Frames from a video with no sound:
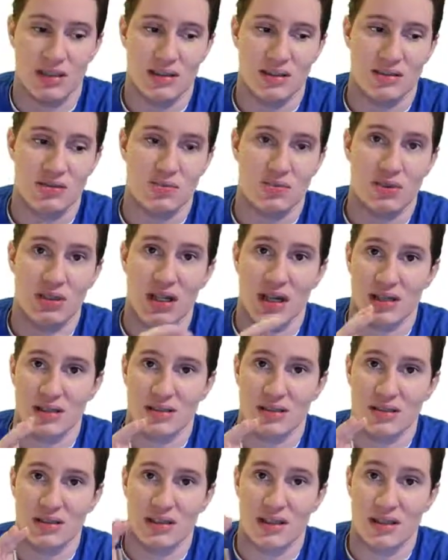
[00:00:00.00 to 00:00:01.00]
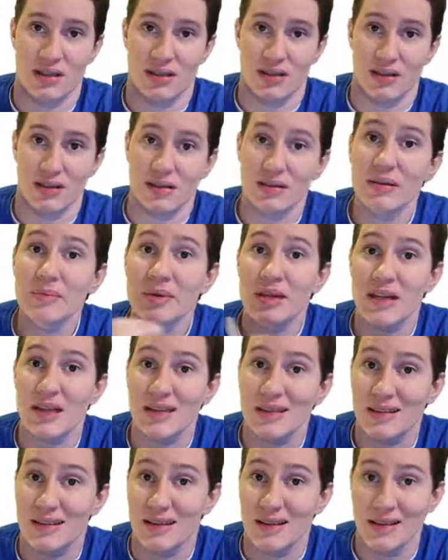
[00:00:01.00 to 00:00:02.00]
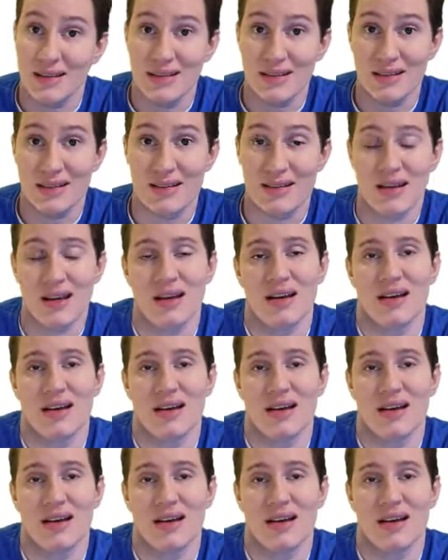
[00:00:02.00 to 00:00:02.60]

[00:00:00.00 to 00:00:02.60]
is we actually can eliminate things